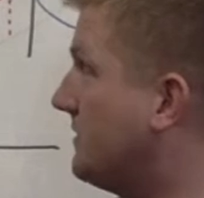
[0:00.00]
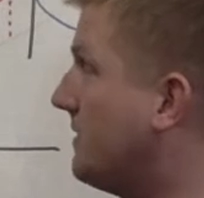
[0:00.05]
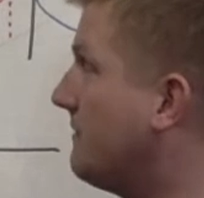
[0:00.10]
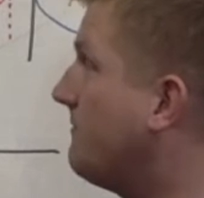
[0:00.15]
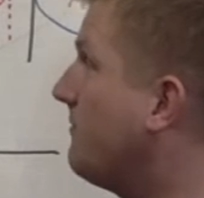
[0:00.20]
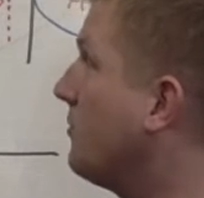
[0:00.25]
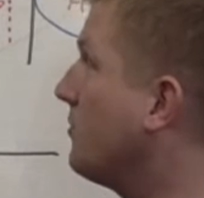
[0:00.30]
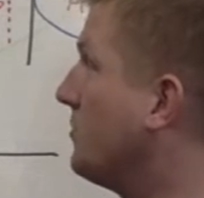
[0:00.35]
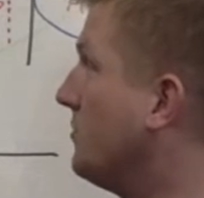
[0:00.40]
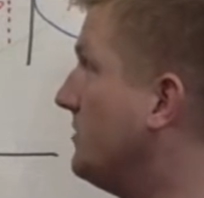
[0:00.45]

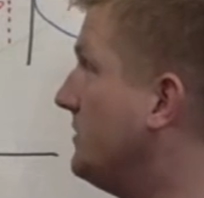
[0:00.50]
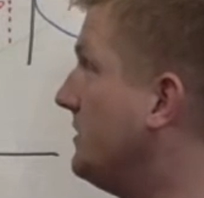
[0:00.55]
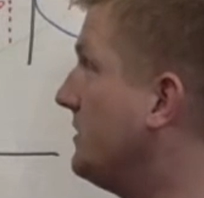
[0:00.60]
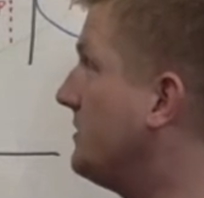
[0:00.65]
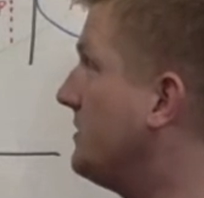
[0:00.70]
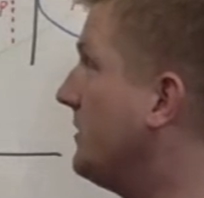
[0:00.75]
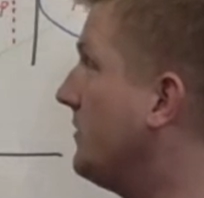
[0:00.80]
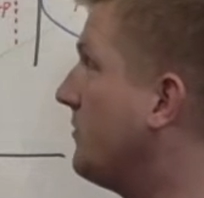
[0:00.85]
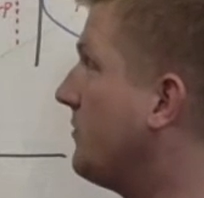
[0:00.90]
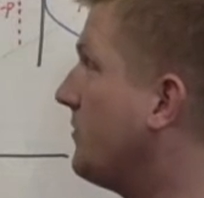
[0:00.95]
that focal
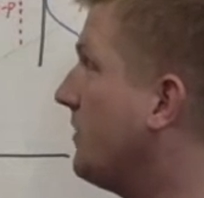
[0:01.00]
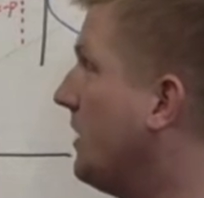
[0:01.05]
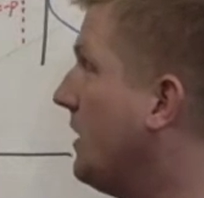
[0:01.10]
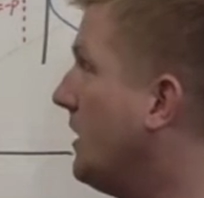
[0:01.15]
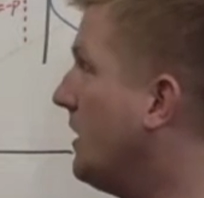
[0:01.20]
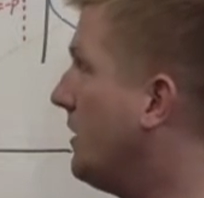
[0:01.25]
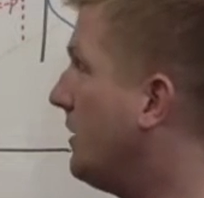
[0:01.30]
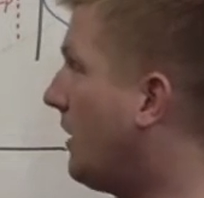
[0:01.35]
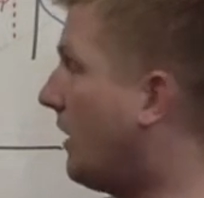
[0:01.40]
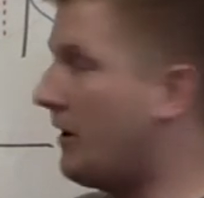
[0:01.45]
distance.
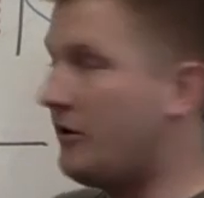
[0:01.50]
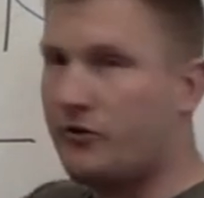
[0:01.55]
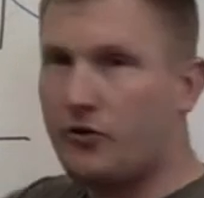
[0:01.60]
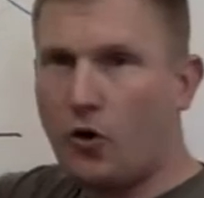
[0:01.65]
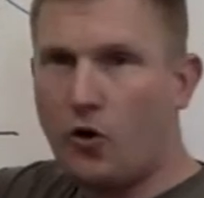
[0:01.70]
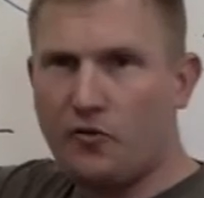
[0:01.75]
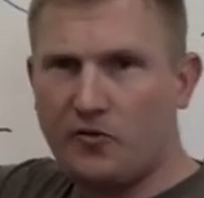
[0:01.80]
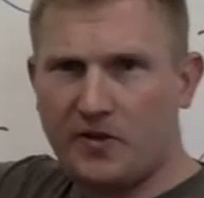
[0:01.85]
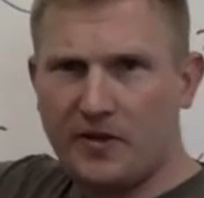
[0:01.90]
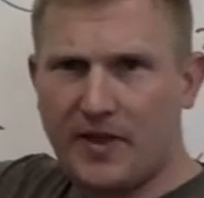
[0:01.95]
All right, so
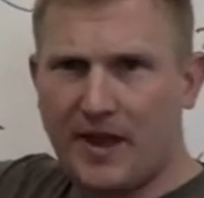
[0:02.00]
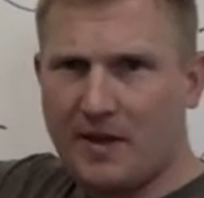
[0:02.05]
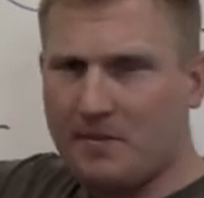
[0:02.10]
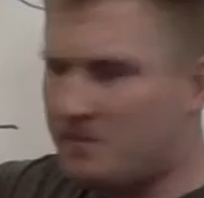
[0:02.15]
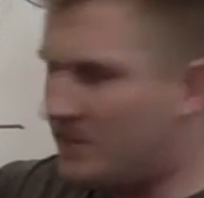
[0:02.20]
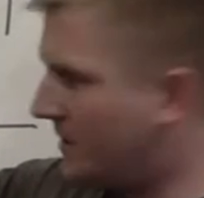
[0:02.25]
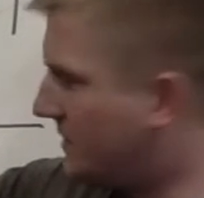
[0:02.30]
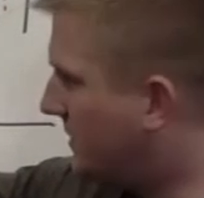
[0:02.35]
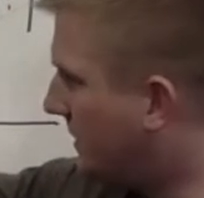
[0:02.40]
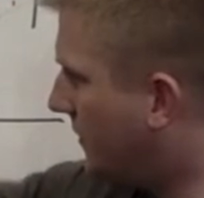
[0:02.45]
hopefully
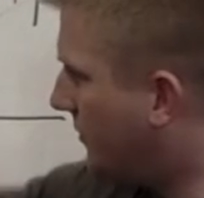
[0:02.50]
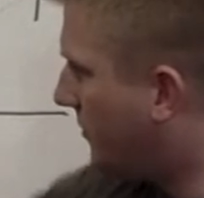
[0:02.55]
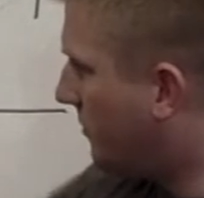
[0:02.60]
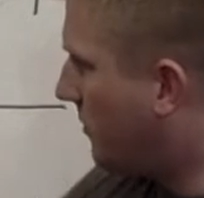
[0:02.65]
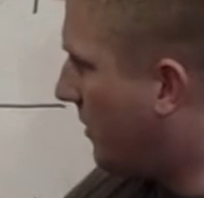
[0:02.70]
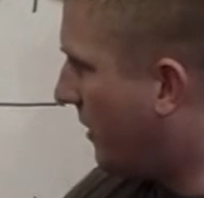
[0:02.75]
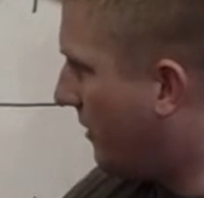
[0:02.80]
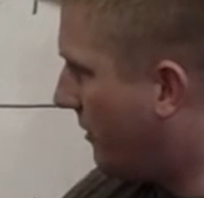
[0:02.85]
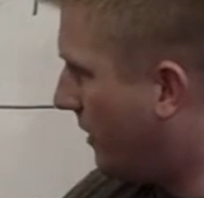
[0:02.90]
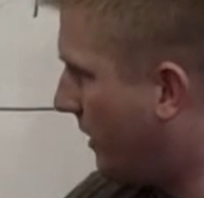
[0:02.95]
that makes sense.